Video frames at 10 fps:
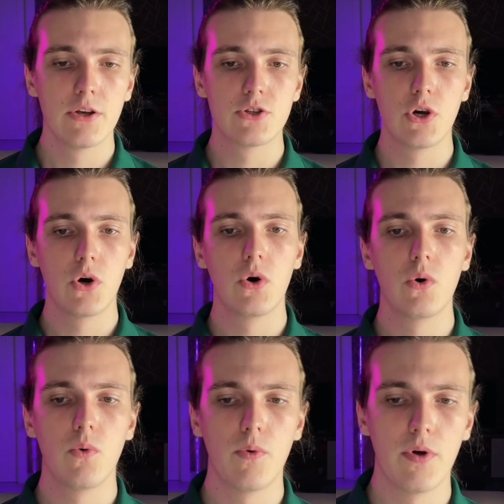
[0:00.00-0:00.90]

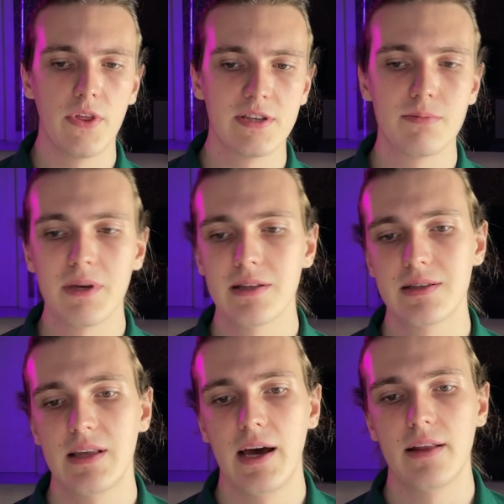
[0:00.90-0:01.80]
So this
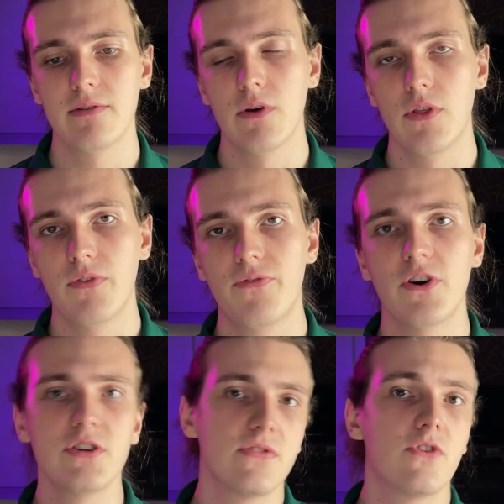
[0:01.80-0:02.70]
means that the
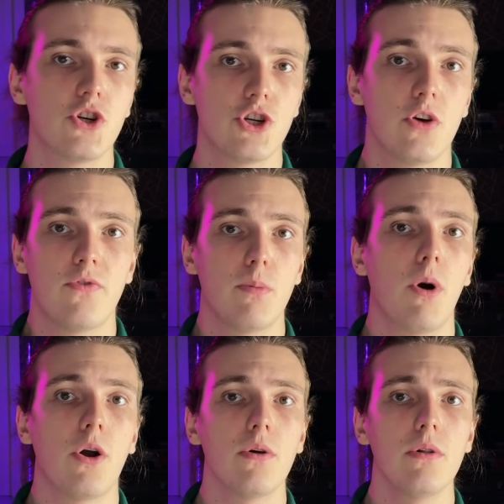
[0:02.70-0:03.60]
first version of the
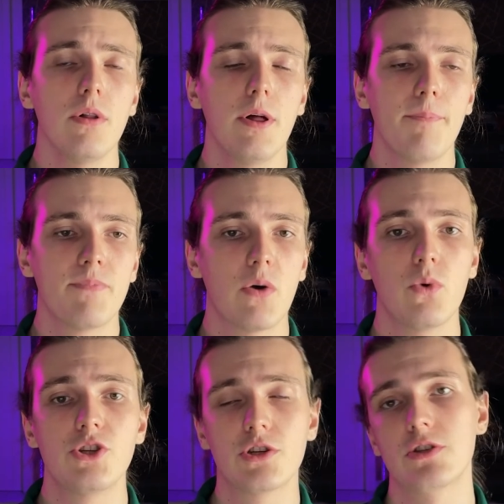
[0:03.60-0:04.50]
model that
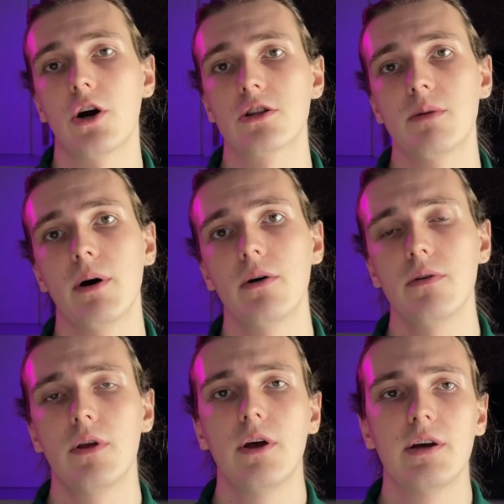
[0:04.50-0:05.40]
we just talked
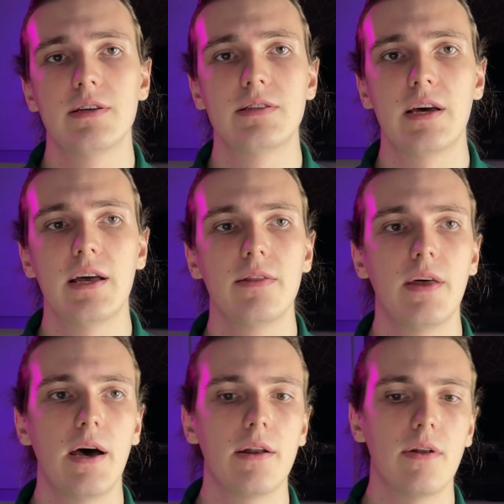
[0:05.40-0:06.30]
about said
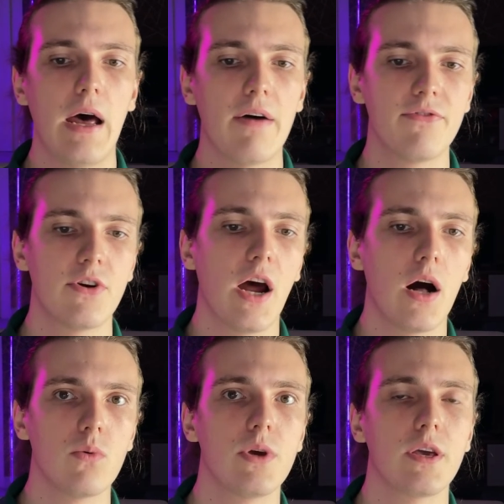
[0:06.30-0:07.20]
that after
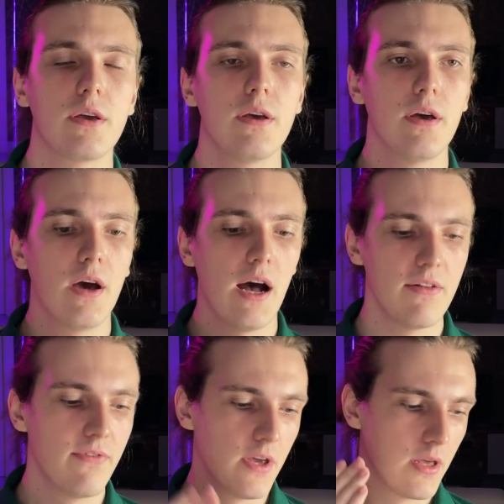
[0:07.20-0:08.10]
halving
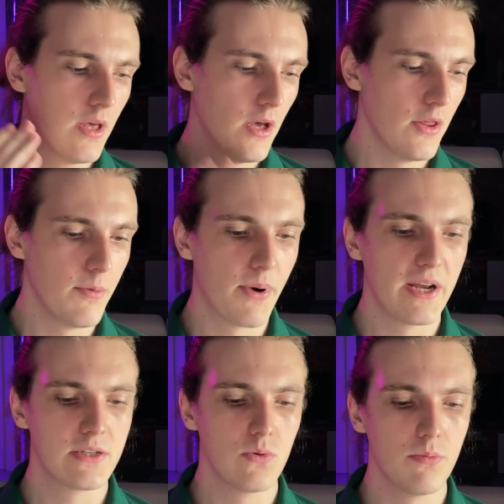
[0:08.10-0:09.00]
the
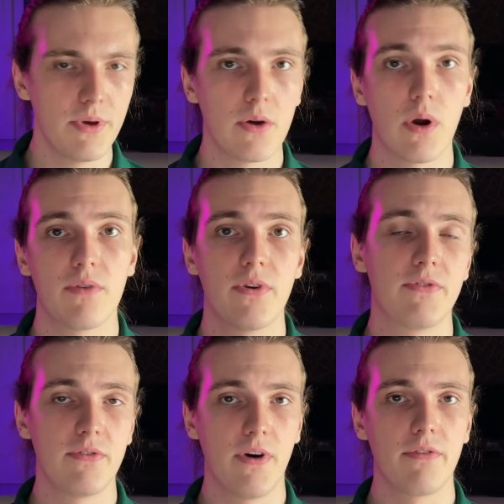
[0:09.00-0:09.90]
price will be around
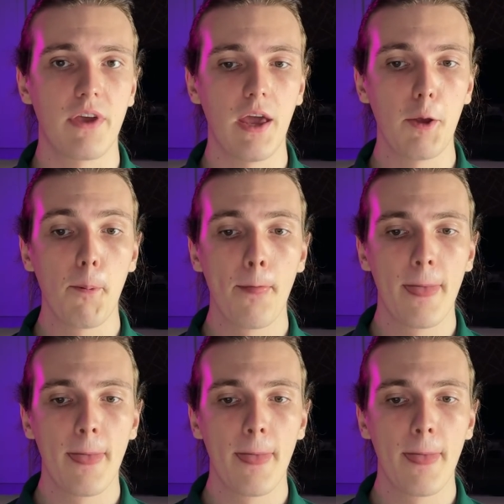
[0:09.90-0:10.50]
55K.